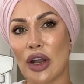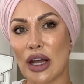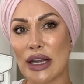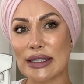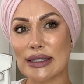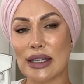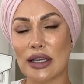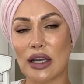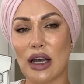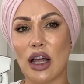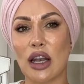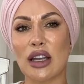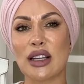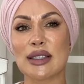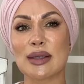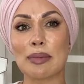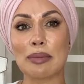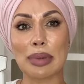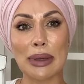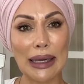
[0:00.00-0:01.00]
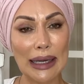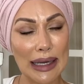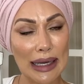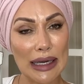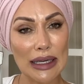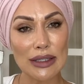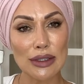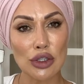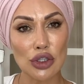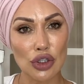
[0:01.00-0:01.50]
lighter colours,
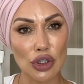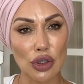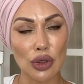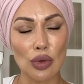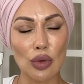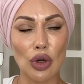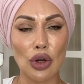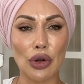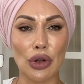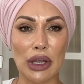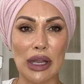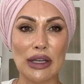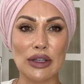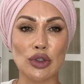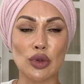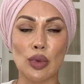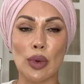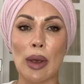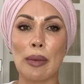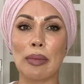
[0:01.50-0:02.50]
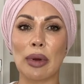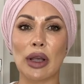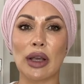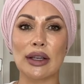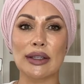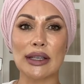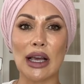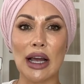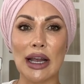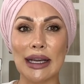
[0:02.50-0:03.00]
please do look into it,
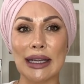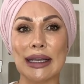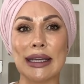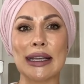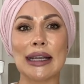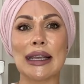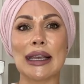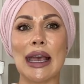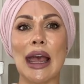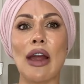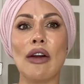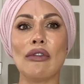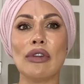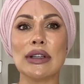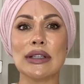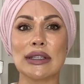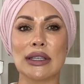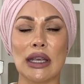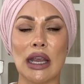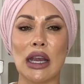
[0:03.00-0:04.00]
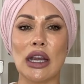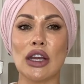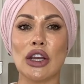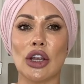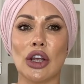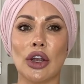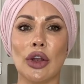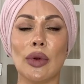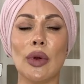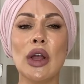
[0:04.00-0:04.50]
because I can guarantee
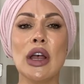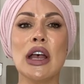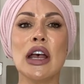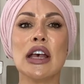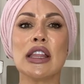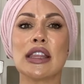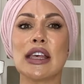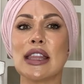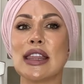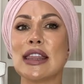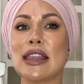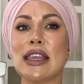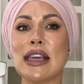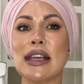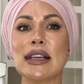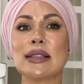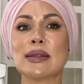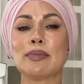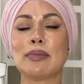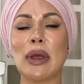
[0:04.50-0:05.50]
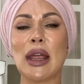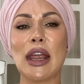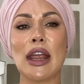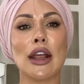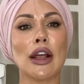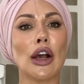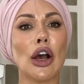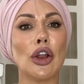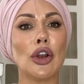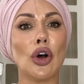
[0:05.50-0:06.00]
you that this
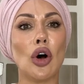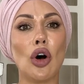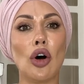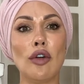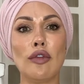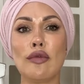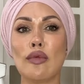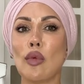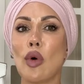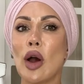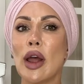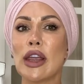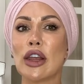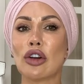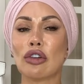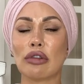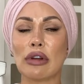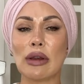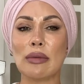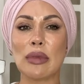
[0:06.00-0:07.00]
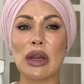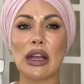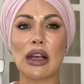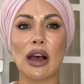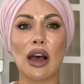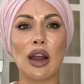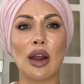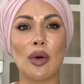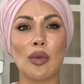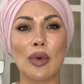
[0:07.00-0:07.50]
being an off-white creamy
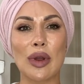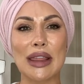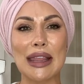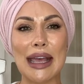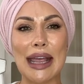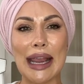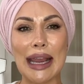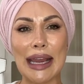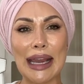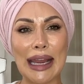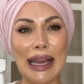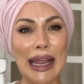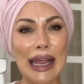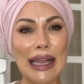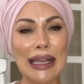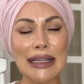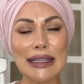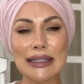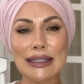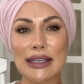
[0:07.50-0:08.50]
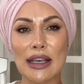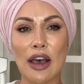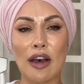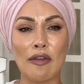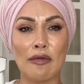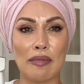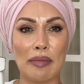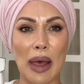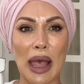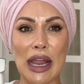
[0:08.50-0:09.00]
colour with a hint
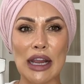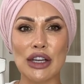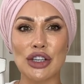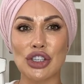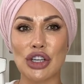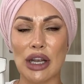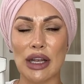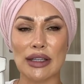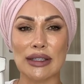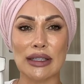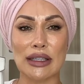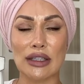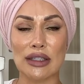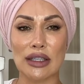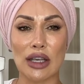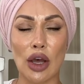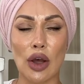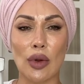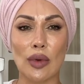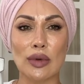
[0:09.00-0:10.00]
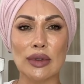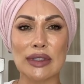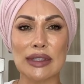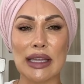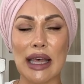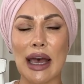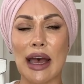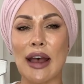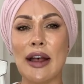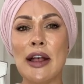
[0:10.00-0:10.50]
of beige in the tones
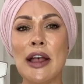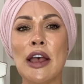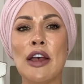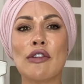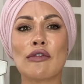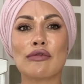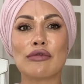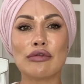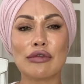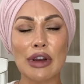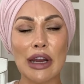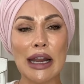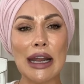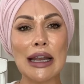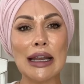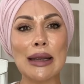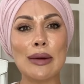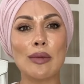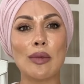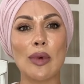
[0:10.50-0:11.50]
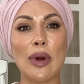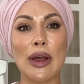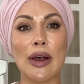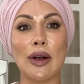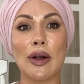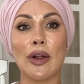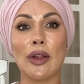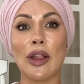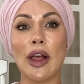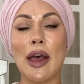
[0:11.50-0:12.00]
there really
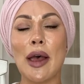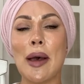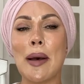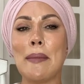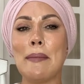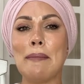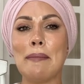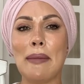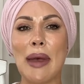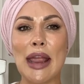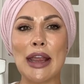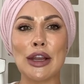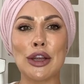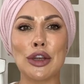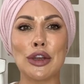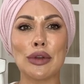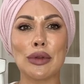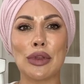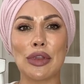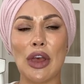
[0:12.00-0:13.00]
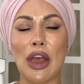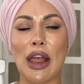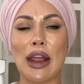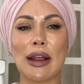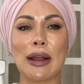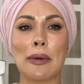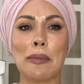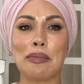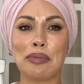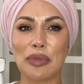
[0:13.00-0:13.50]
will make you think,
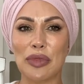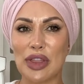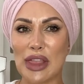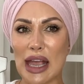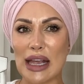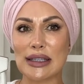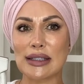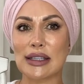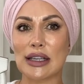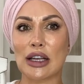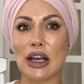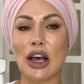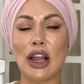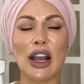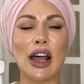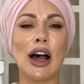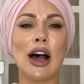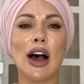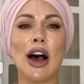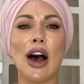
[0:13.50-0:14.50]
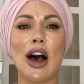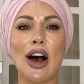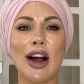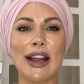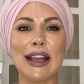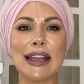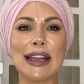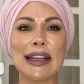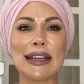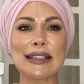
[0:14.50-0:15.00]
that's the colour I
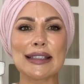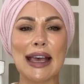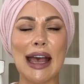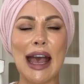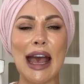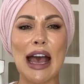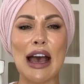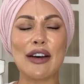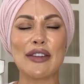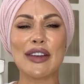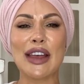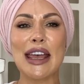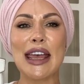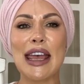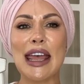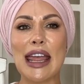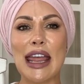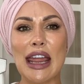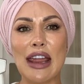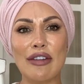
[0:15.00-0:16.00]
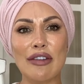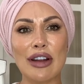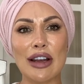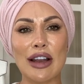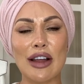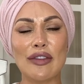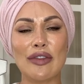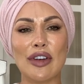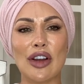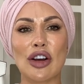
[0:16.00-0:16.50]
need to have. Here at
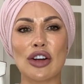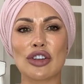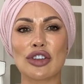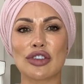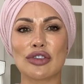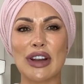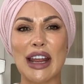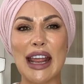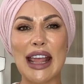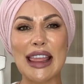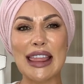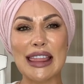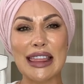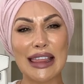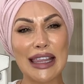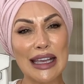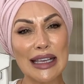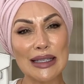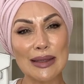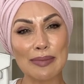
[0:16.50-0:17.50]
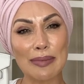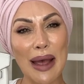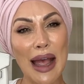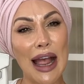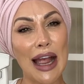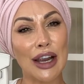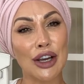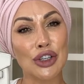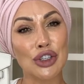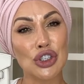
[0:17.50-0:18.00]
Love Luxury, this
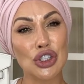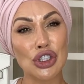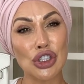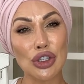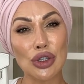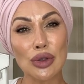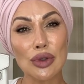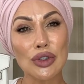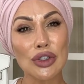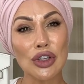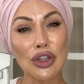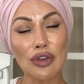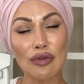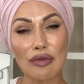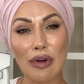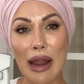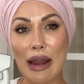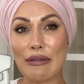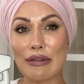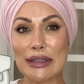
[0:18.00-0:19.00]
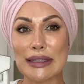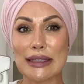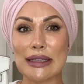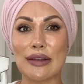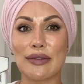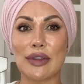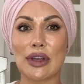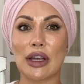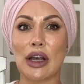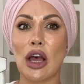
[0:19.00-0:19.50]
bag, due to the rarity
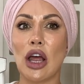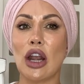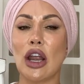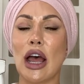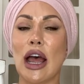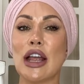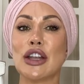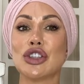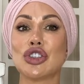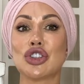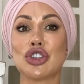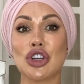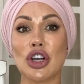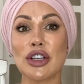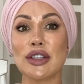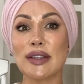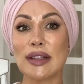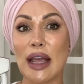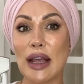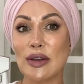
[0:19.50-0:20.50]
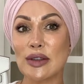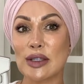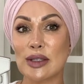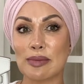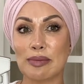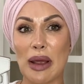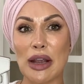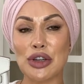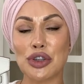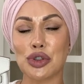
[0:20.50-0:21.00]
of the colour and just how
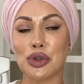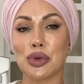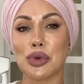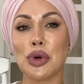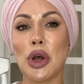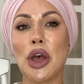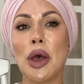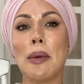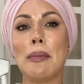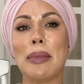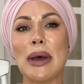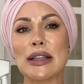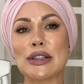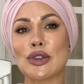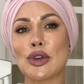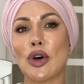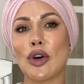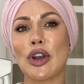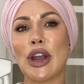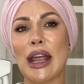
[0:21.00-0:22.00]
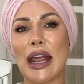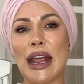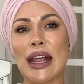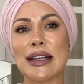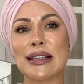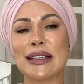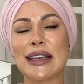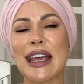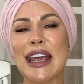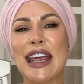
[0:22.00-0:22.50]
special Beton
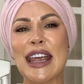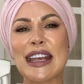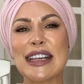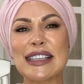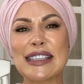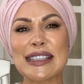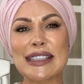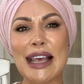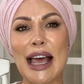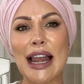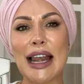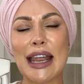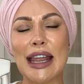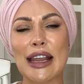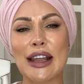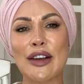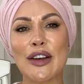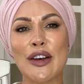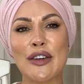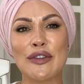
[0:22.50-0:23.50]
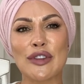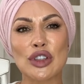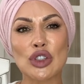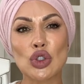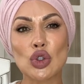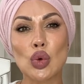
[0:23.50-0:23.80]
is selling for